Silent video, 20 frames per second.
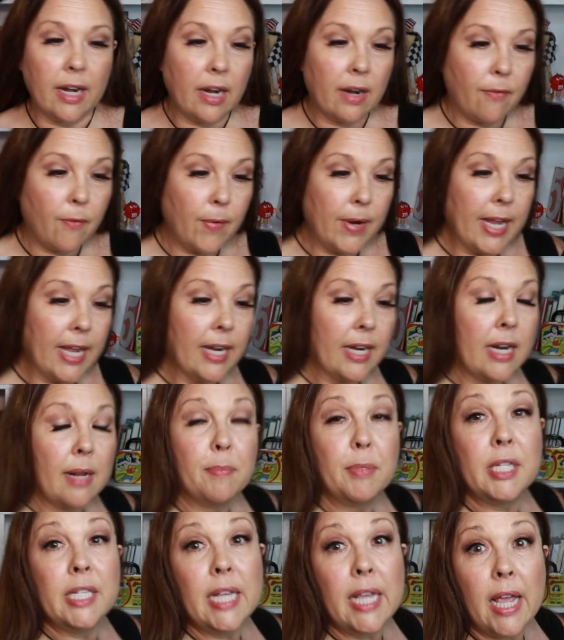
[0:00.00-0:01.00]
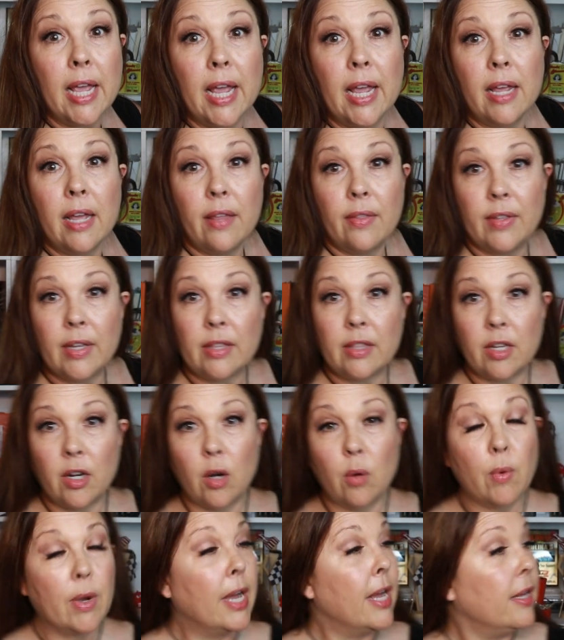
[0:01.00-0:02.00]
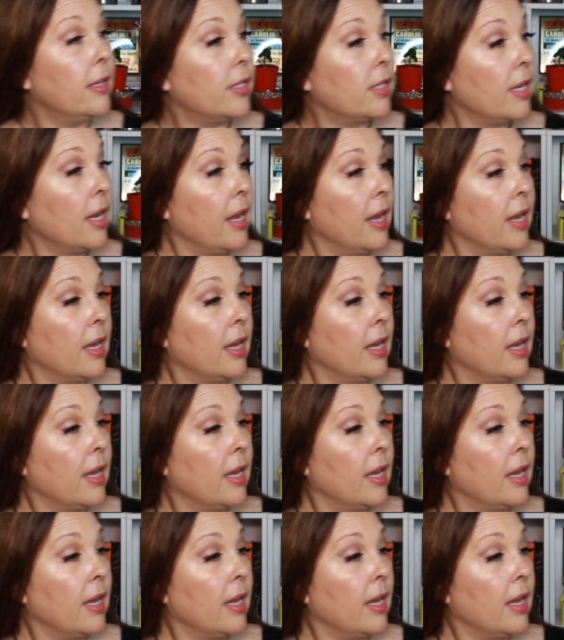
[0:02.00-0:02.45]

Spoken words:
And if we ended up seeing that there was